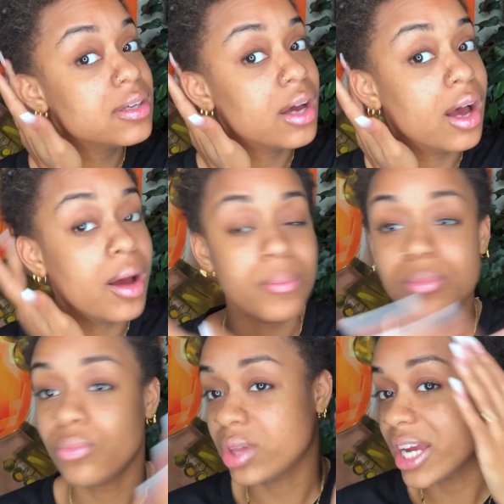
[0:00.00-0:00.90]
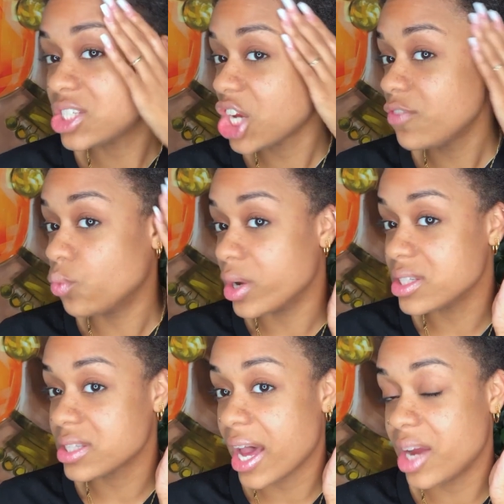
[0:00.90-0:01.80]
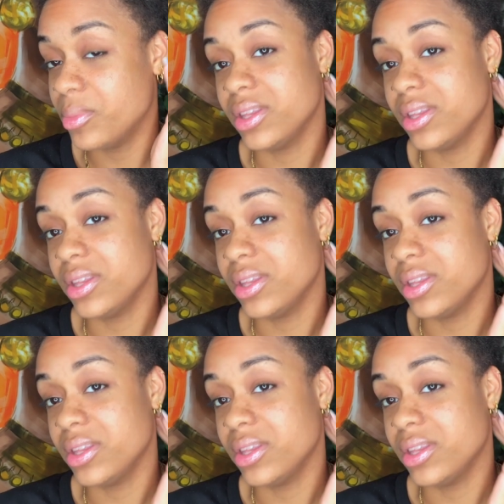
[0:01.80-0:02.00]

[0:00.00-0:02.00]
Well, I shaved one side,